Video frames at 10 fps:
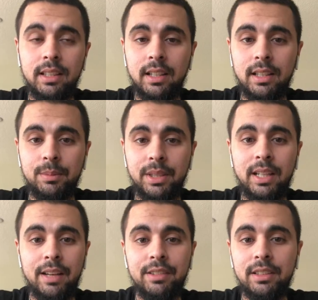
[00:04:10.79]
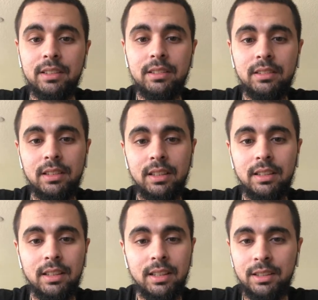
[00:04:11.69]
and have it
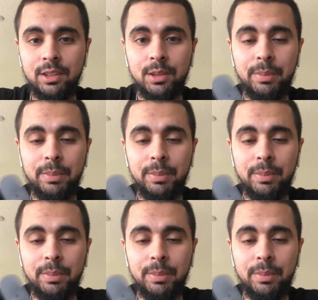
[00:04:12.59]
the